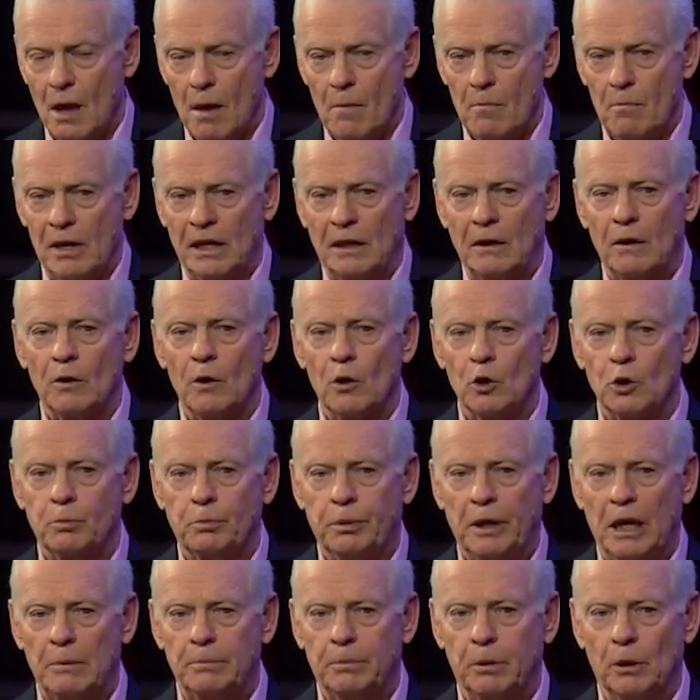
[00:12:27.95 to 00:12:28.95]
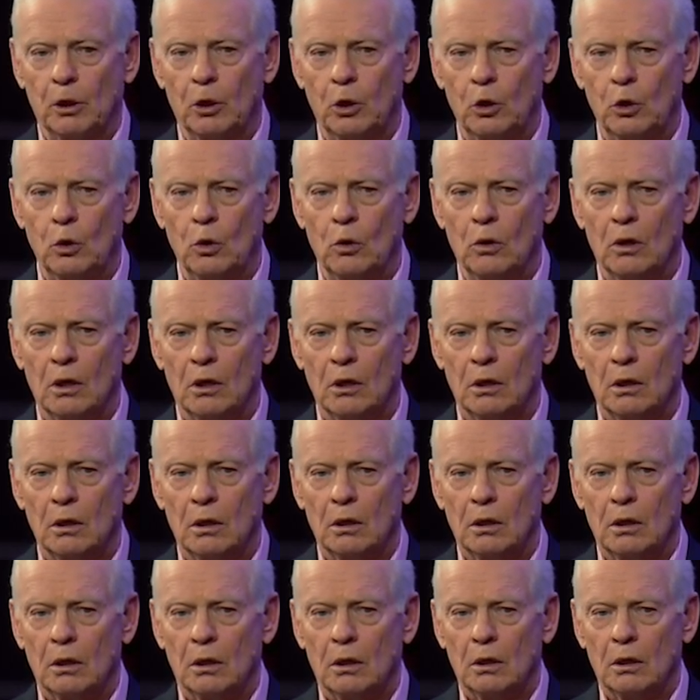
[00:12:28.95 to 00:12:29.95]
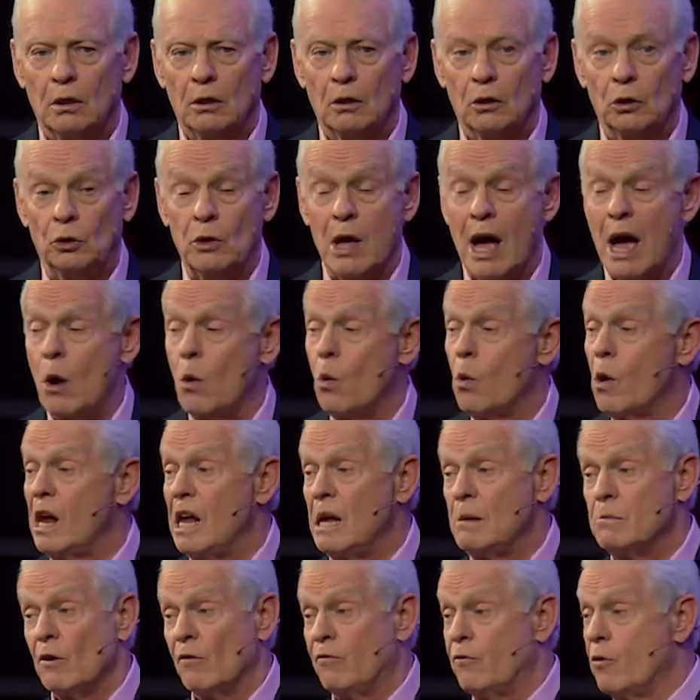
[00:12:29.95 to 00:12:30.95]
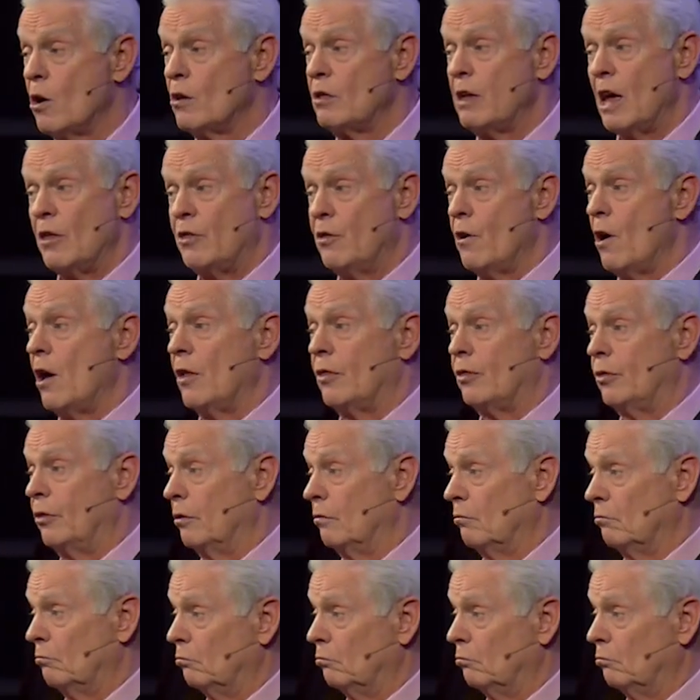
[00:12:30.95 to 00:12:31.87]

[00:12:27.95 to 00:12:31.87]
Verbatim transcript: many of those people who die way before they thought